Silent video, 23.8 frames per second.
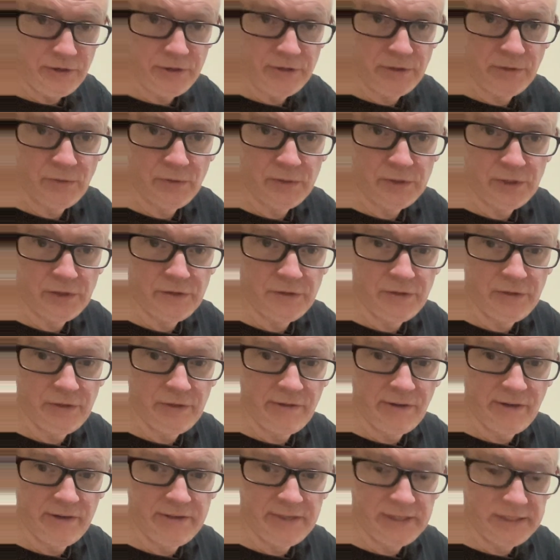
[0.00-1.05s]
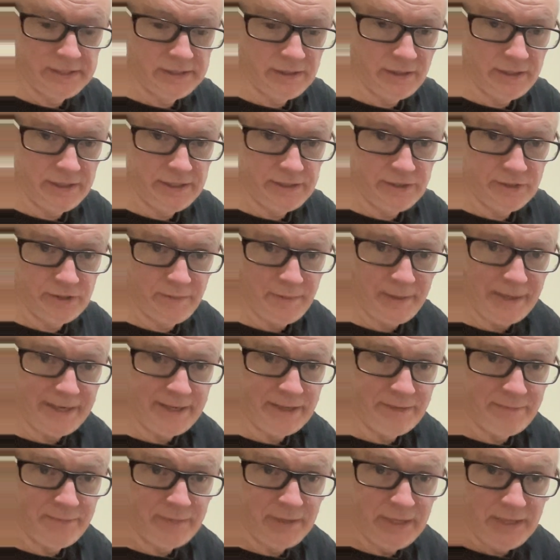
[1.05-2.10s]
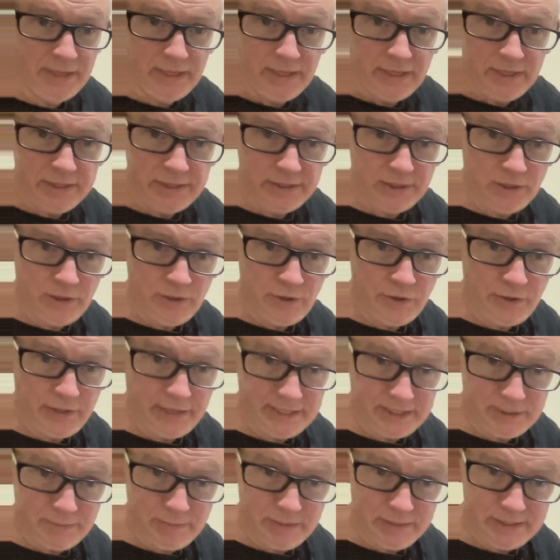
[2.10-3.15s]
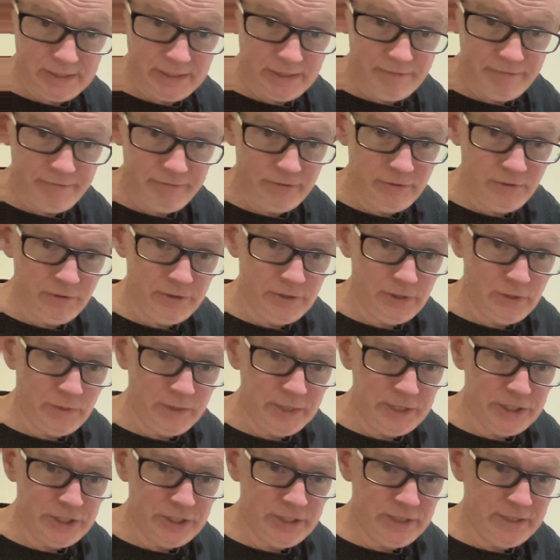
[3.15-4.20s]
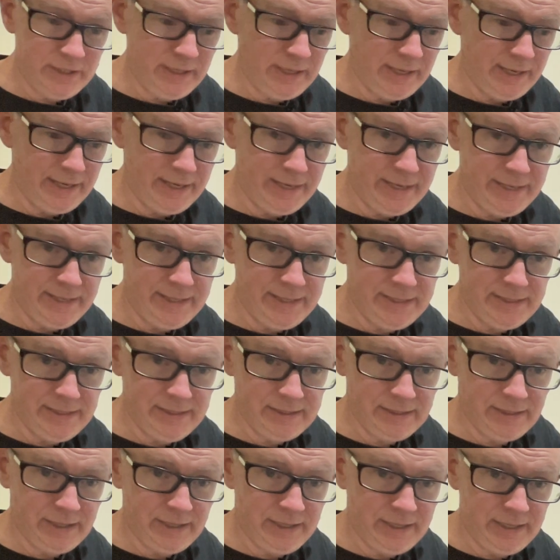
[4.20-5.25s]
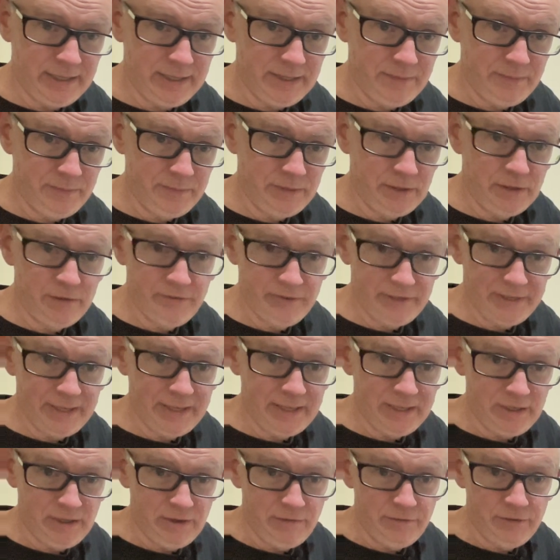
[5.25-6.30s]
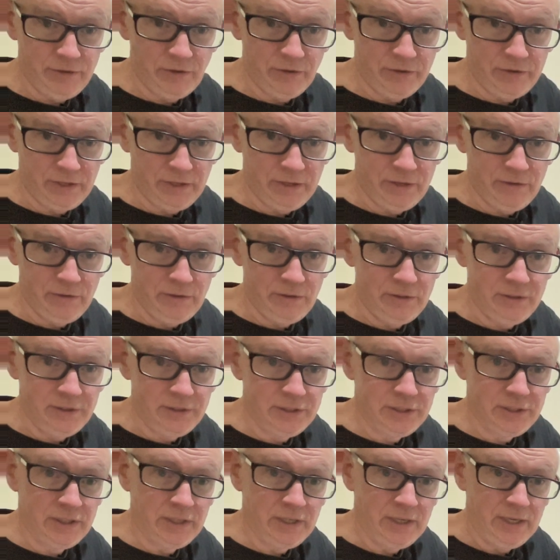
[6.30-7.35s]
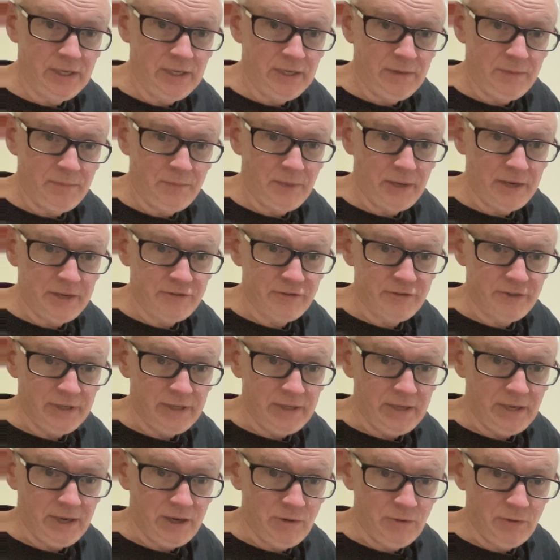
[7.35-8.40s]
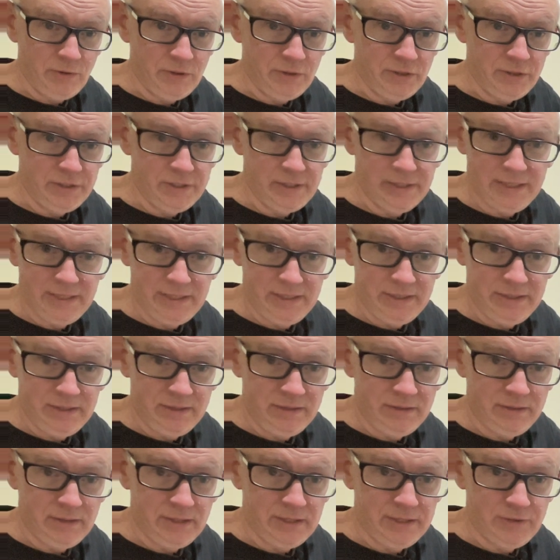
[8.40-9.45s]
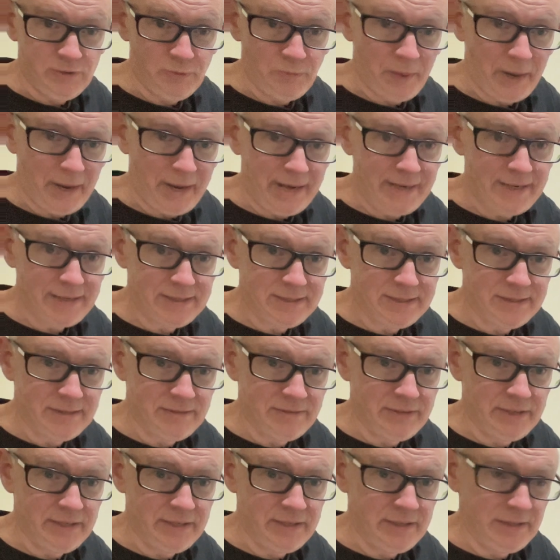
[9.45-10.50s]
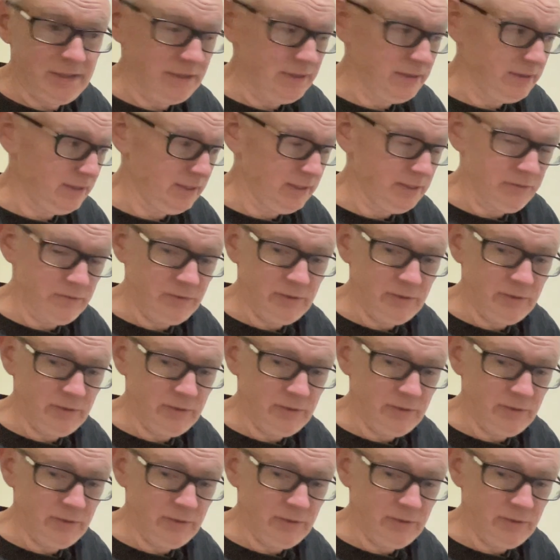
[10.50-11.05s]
could also do your own designs on the back end. So thanks, Miss F, for the question, and don't forget you've got those battery holders in the little packs. If you get the